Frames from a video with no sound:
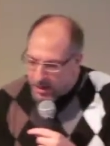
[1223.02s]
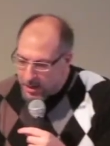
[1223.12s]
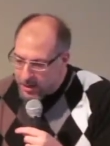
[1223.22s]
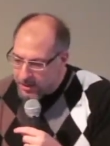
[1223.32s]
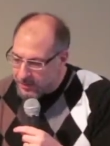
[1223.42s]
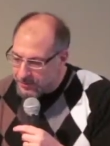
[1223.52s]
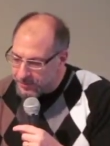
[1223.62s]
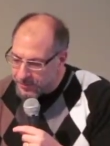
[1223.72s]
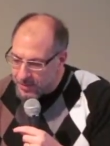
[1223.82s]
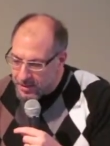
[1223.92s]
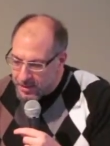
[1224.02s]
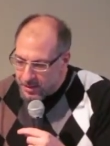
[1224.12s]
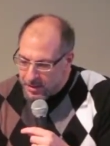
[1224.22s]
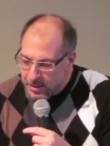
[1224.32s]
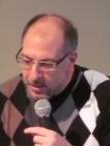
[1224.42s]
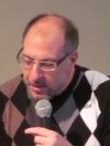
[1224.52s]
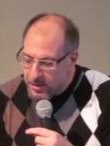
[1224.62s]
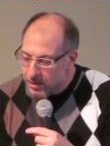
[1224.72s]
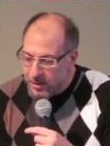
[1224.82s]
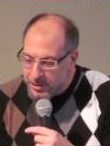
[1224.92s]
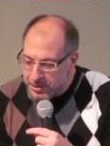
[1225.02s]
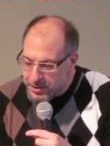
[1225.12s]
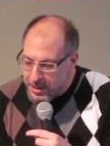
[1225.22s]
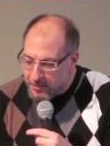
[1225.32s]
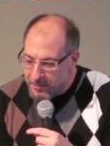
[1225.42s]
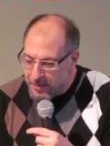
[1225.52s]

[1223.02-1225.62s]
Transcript: uh, uh, Galatians chapter